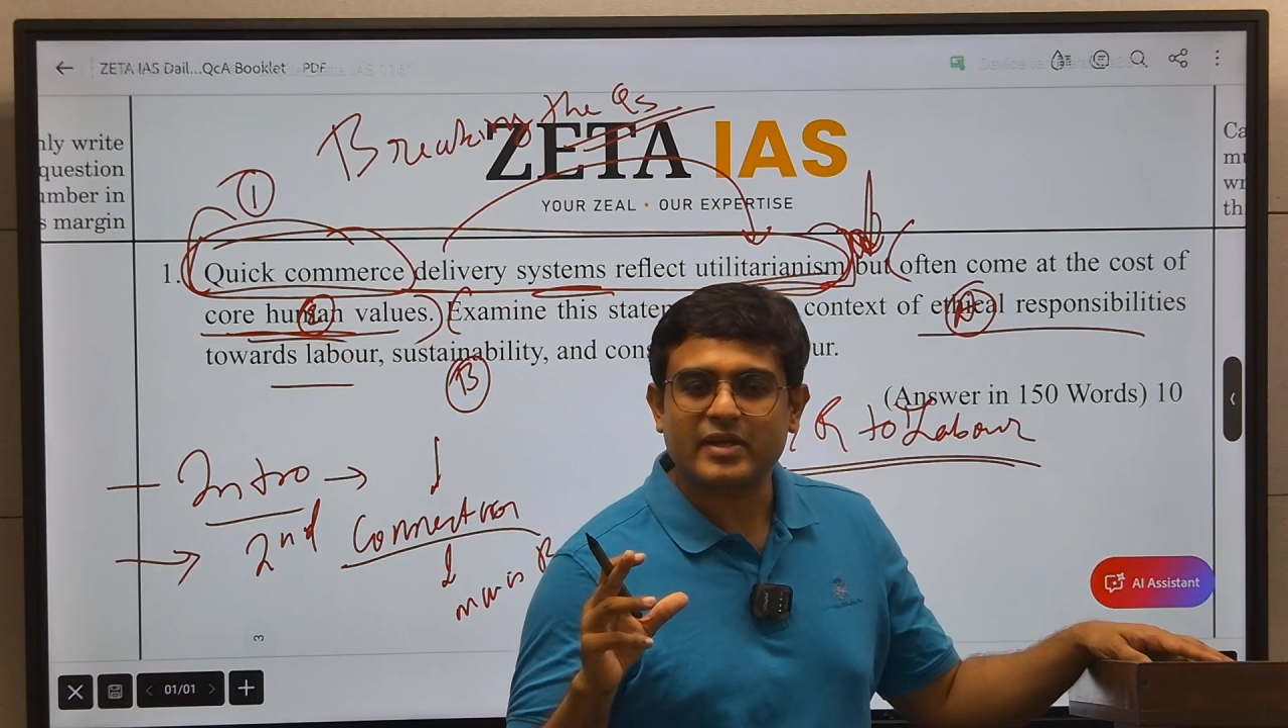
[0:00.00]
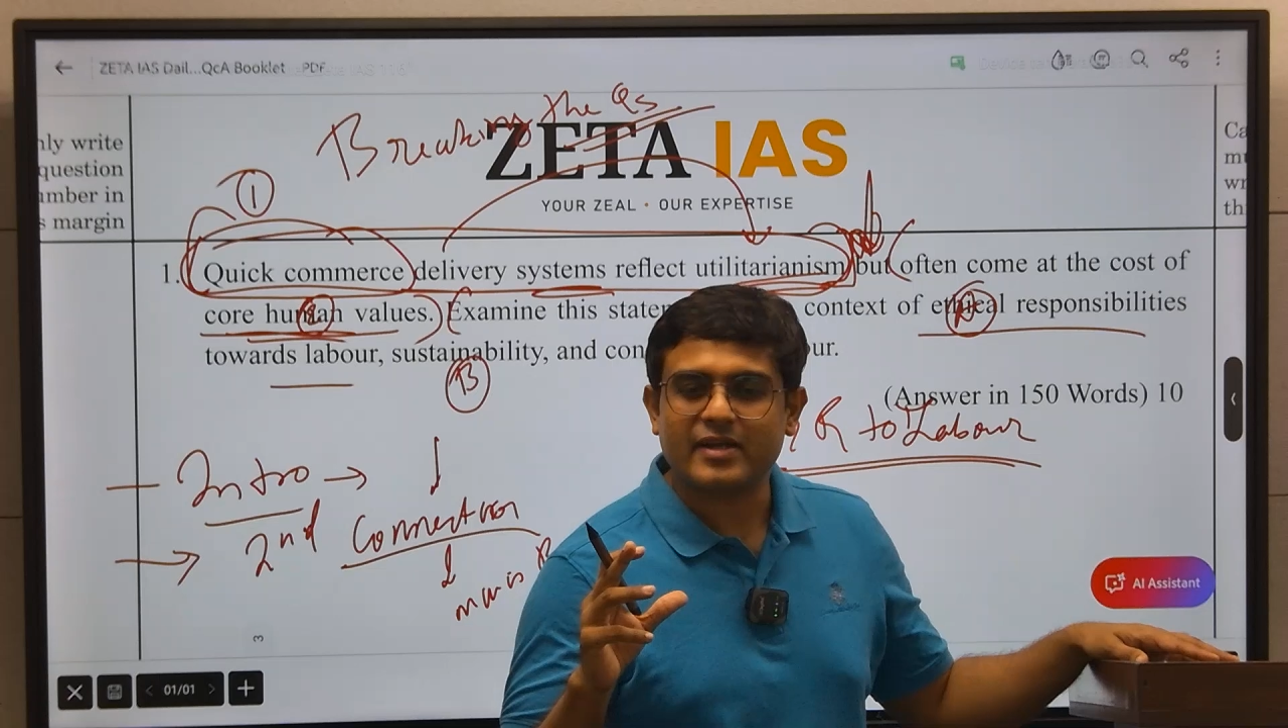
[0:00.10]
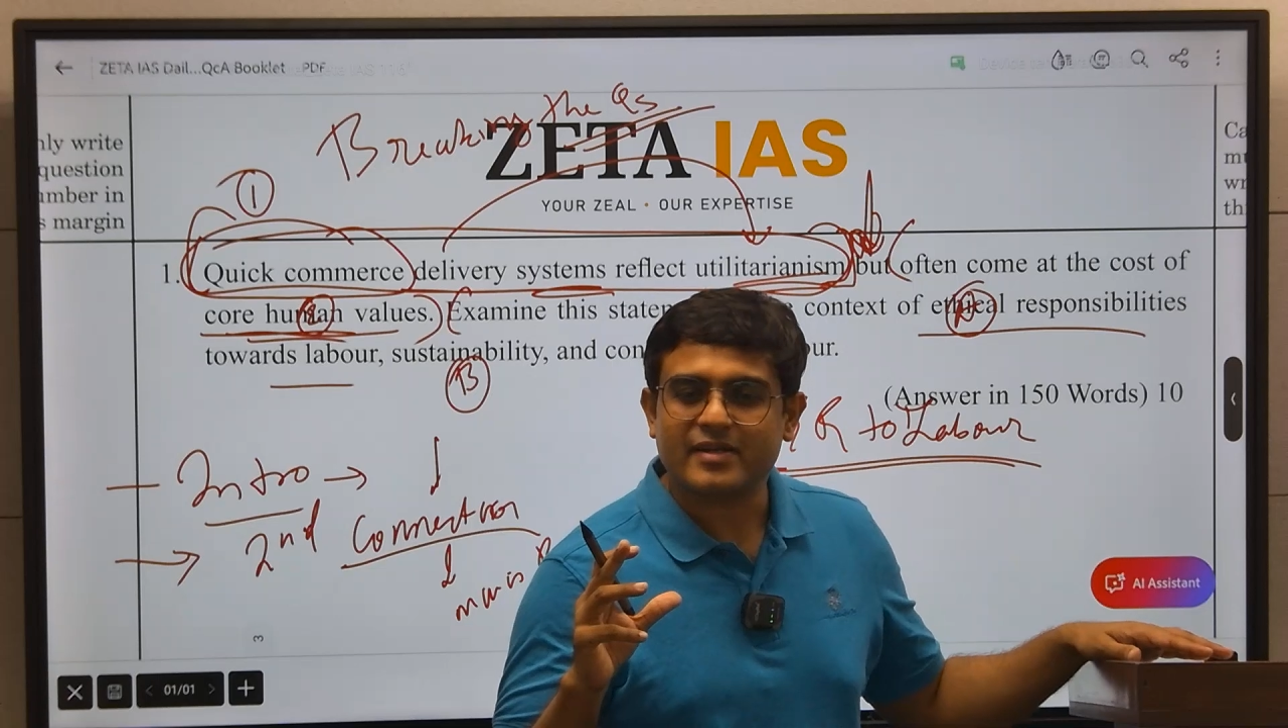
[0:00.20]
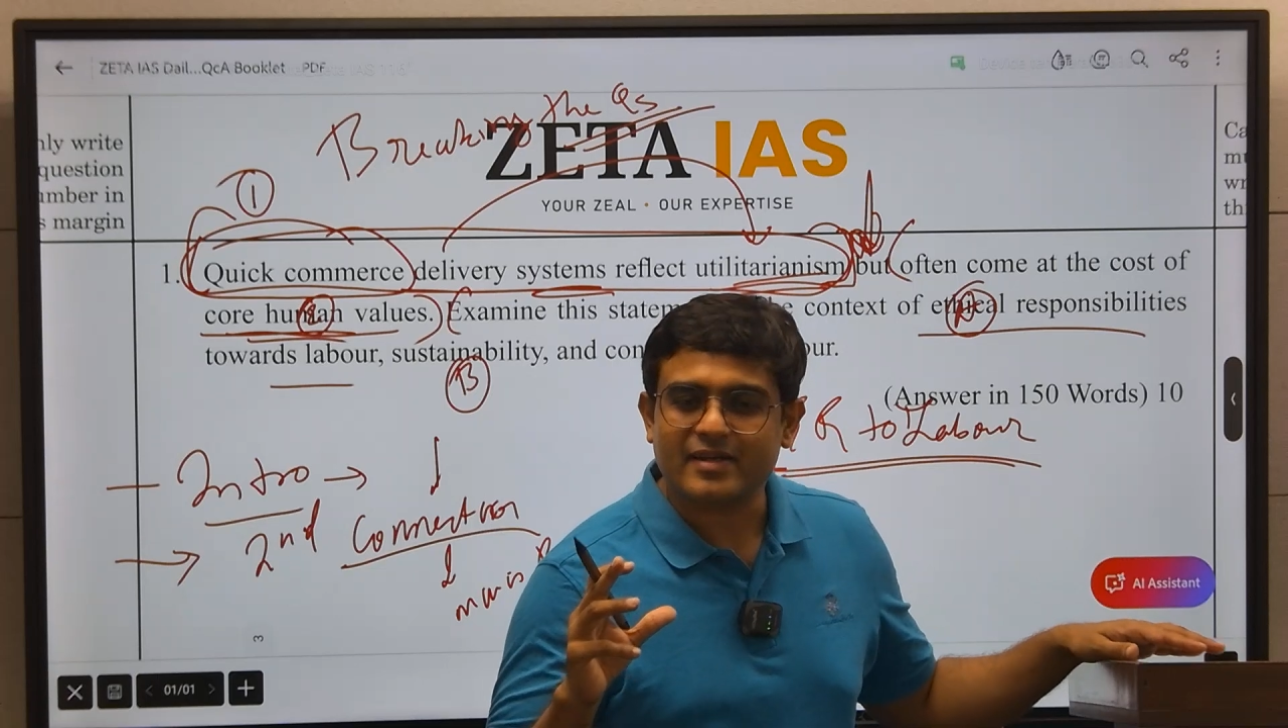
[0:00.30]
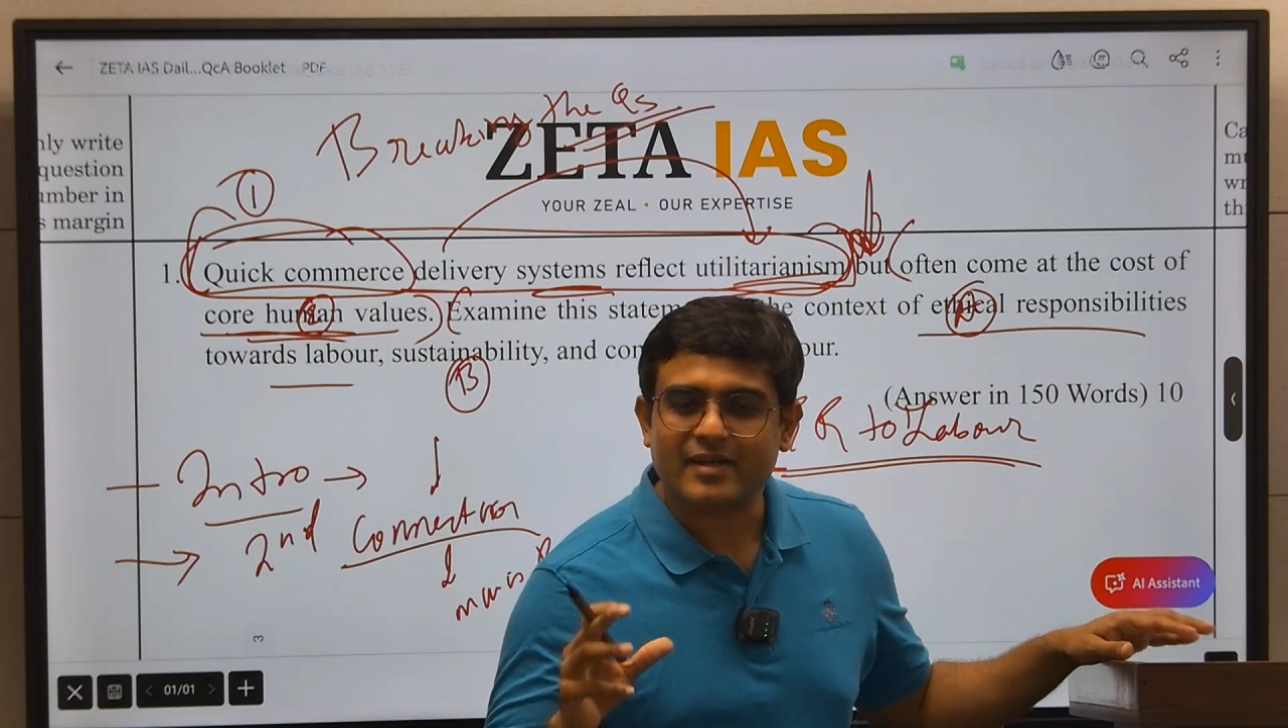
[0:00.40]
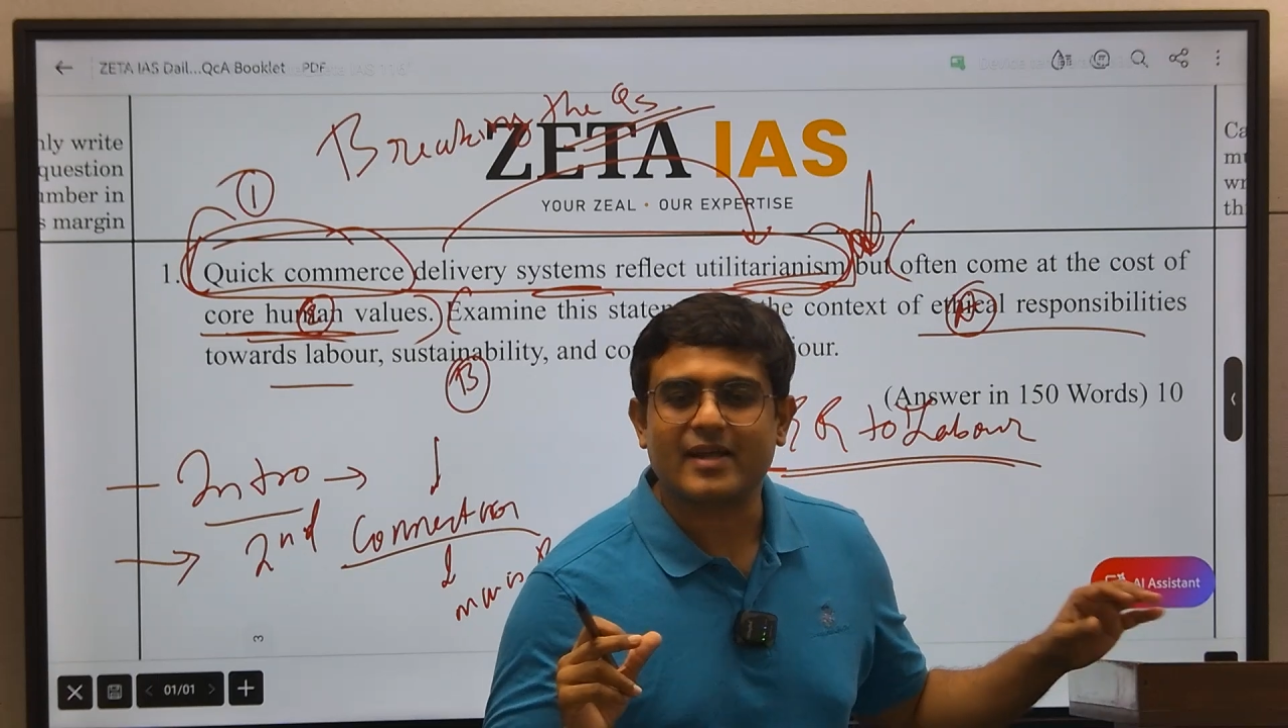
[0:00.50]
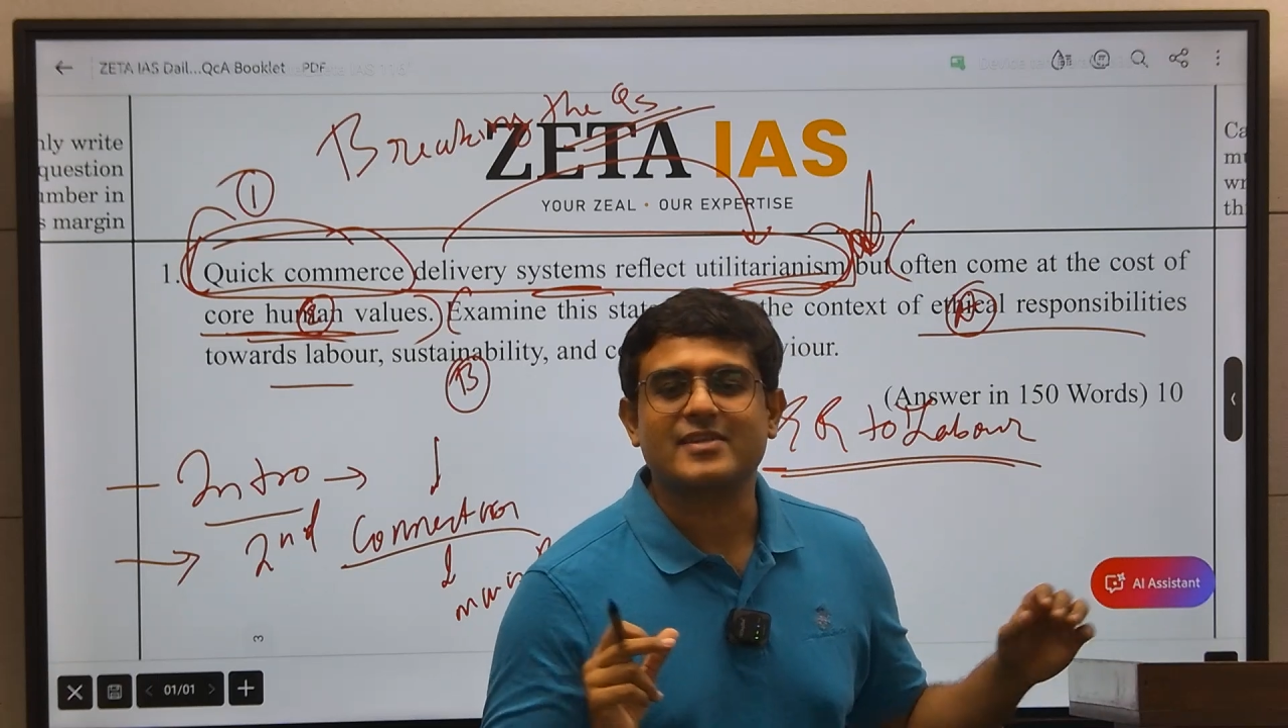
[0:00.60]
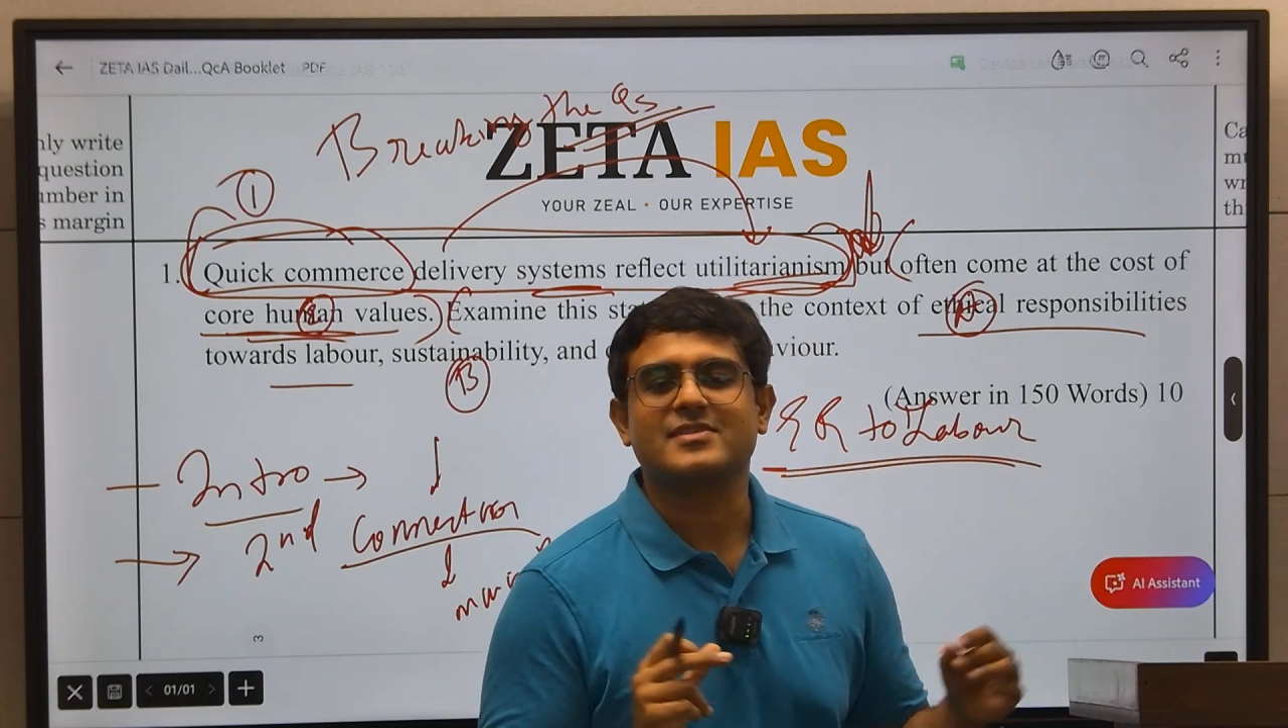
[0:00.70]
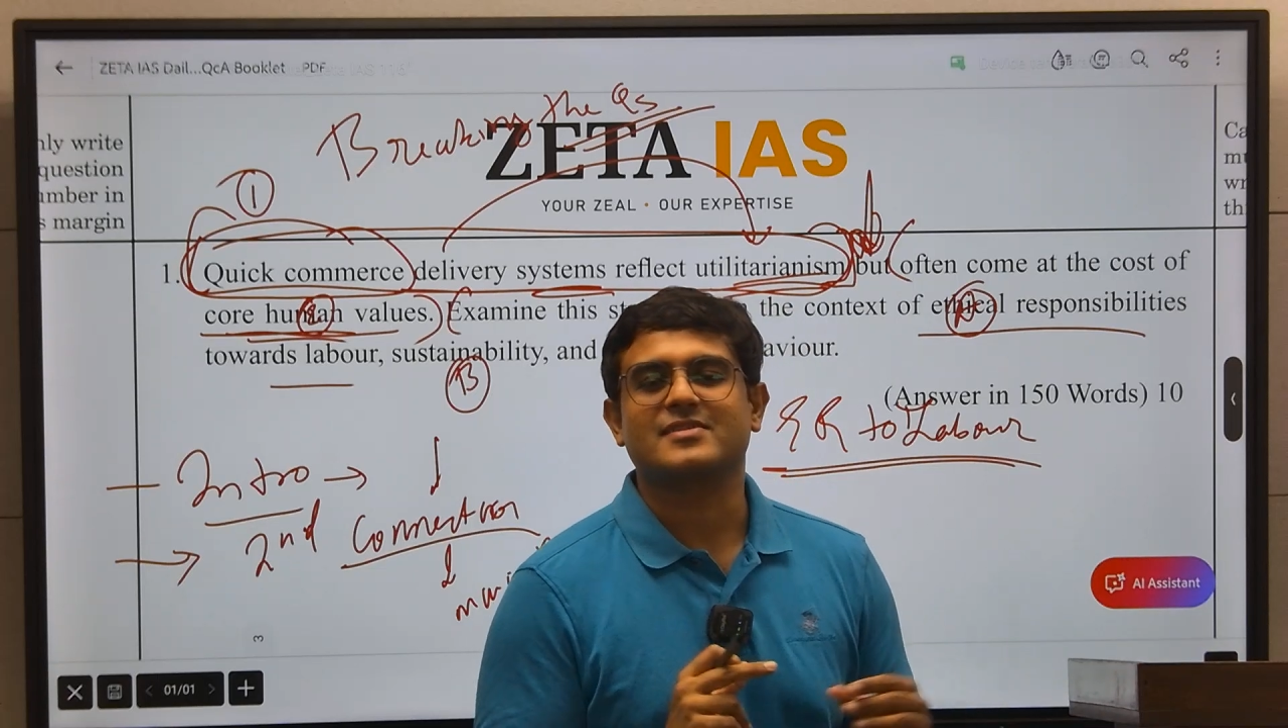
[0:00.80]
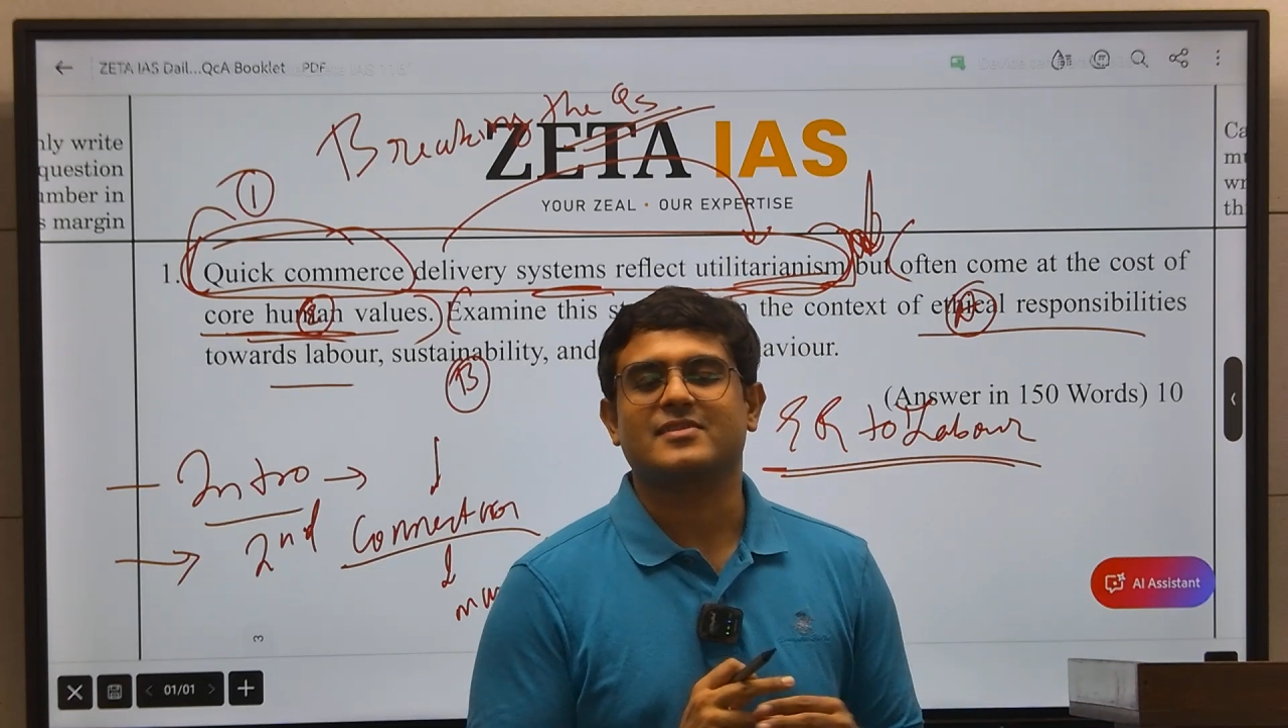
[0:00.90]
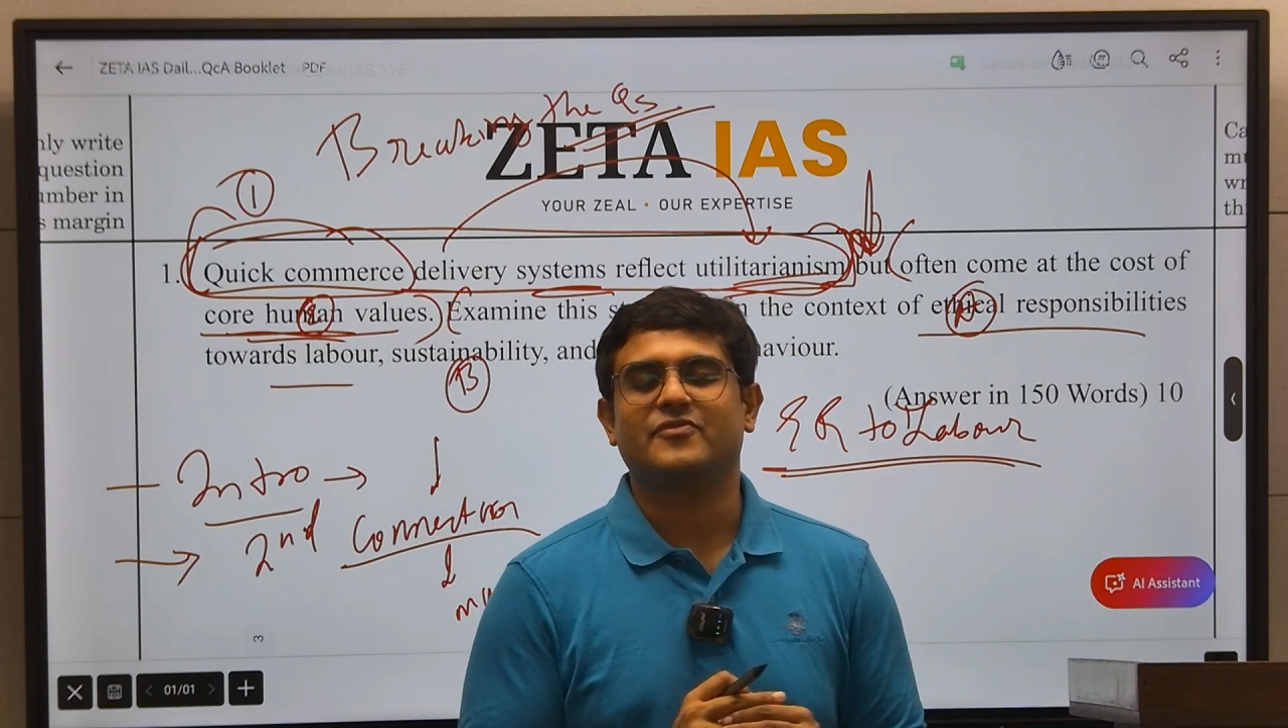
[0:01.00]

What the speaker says: interaction.